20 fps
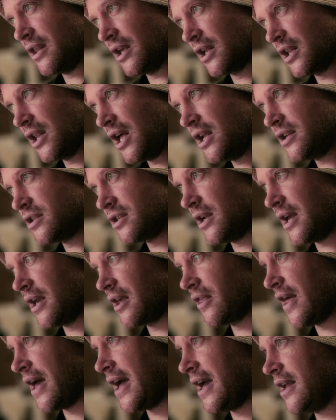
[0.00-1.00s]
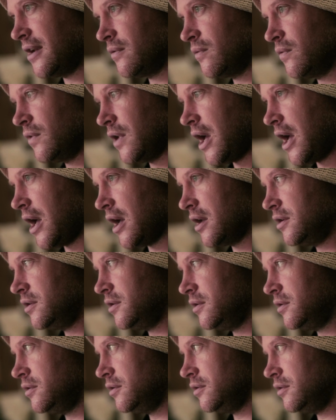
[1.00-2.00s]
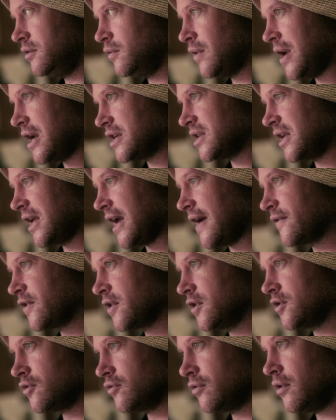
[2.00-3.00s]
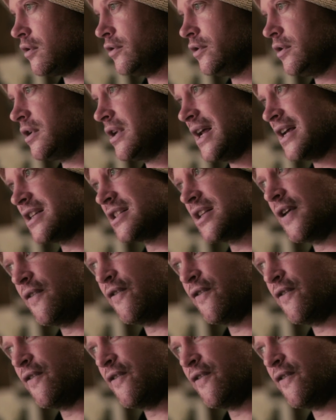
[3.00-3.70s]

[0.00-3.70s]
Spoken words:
the clutch like that, you actually have control. You can actually